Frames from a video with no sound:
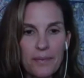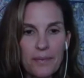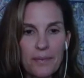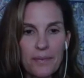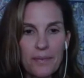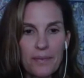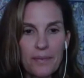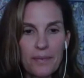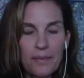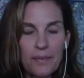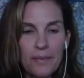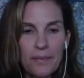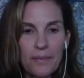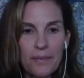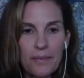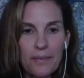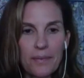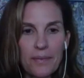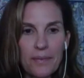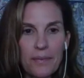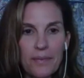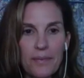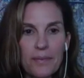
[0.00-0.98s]

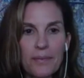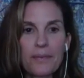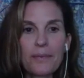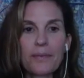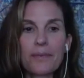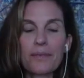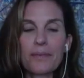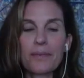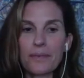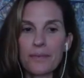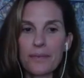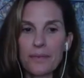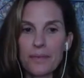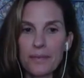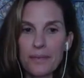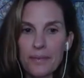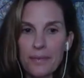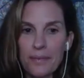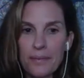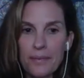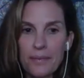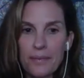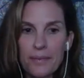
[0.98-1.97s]

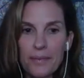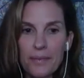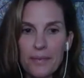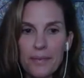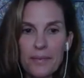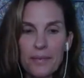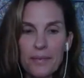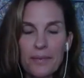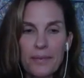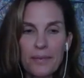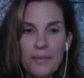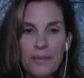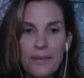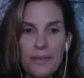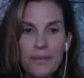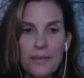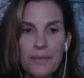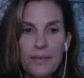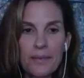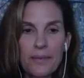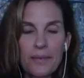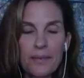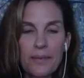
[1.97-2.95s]

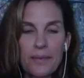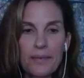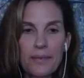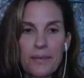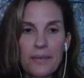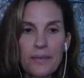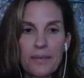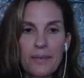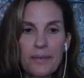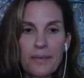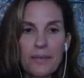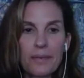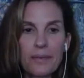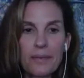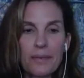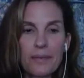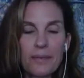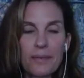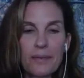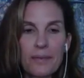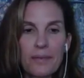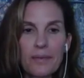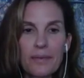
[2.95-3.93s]

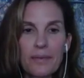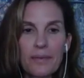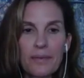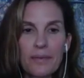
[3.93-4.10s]
(silent)